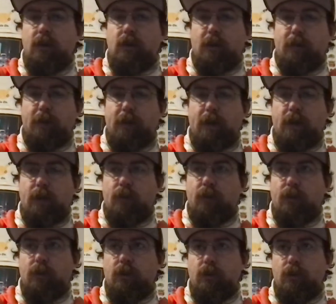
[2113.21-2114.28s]
companion with
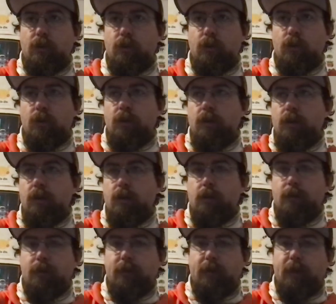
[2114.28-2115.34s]
you.
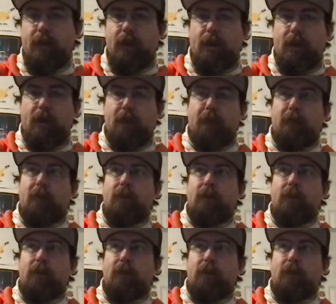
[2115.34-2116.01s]
I